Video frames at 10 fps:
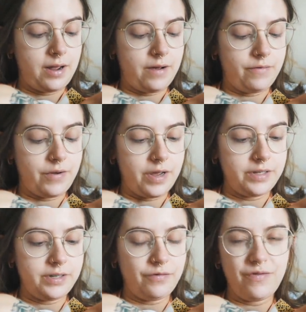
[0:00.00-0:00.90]
our
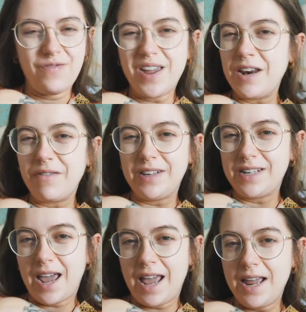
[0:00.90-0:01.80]
first feed of the
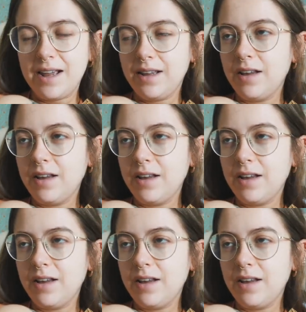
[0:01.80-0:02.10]
day.